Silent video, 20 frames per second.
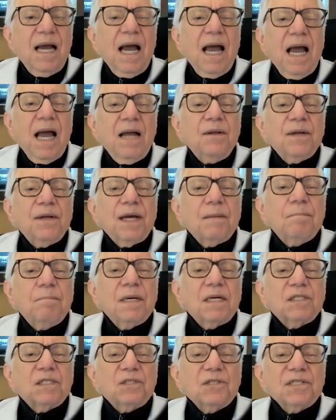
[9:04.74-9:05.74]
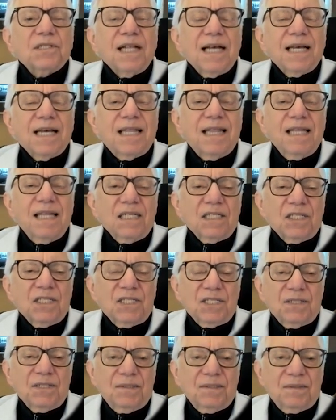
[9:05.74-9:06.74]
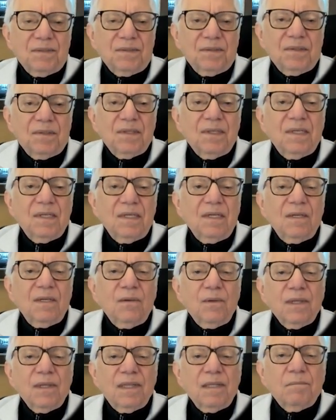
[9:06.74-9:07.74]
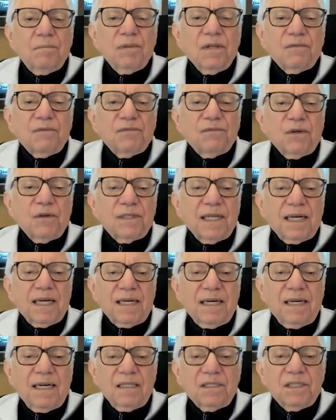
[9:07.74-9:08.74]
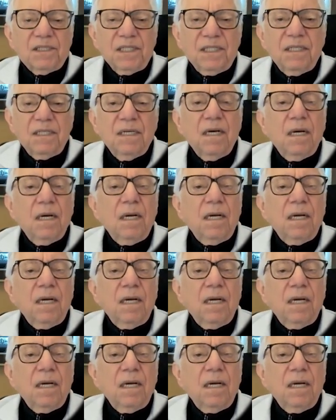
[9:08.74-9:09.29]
And you get pictures like this with the blood flow technology.